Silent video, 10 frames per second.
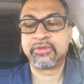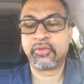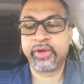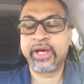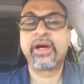
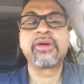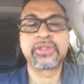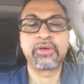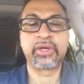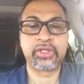
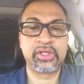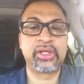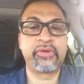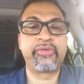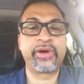warehouse location
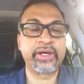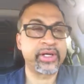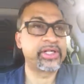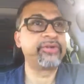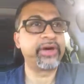in a foreign
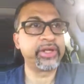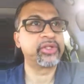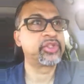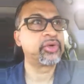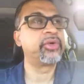country where
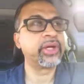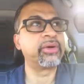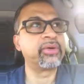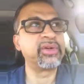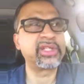you store
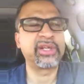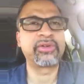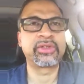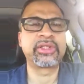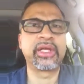your goods
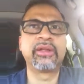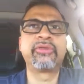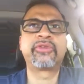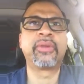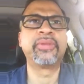and sell
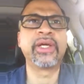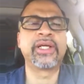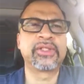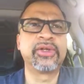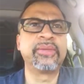from
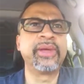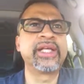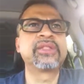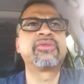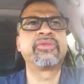there. So it
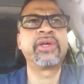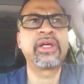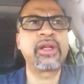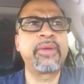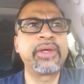makes
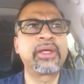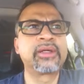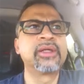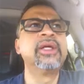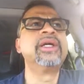economic
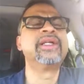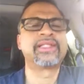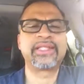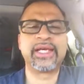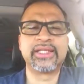
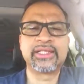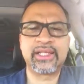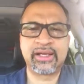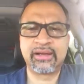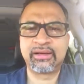sense
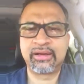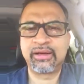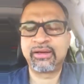and